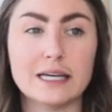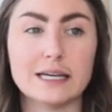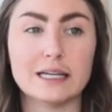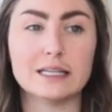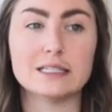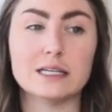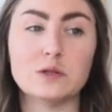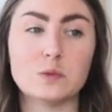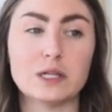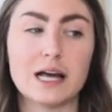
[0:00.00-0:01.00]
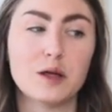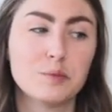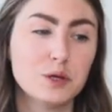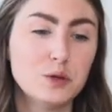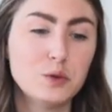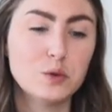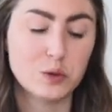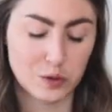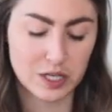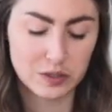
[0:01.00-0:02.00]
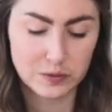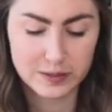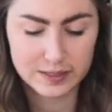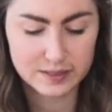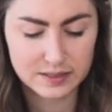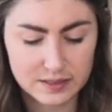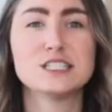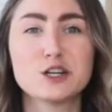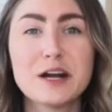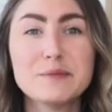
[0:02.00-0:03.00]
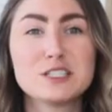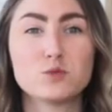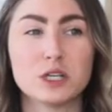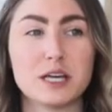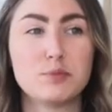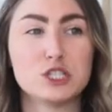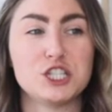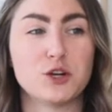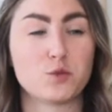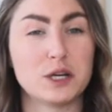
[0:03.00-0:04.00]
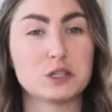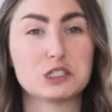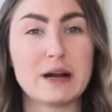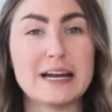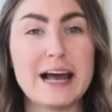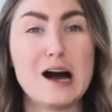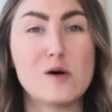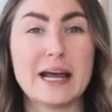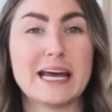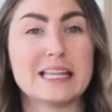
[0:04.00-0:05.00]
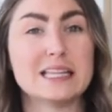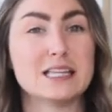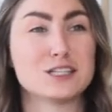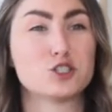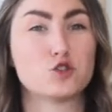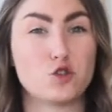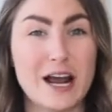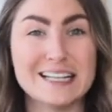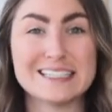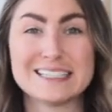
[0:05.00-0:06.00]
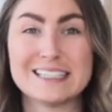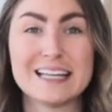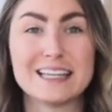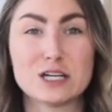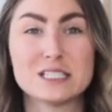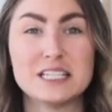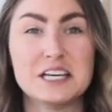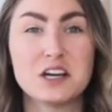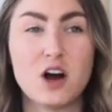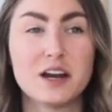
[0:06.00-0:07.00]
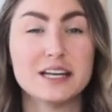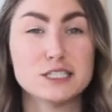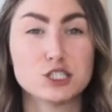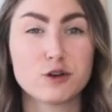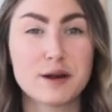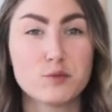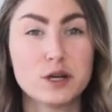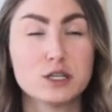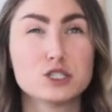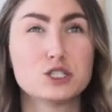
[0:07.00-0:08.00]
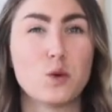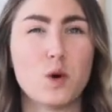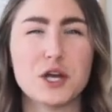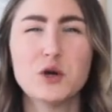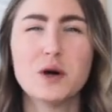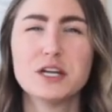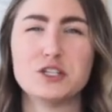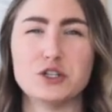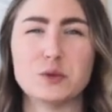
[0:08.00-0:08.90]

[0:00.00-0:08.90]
and it will help you grow. Instagram is really pushing Reels right now and the trends that they're seeing on Instagram Reels. So what you want to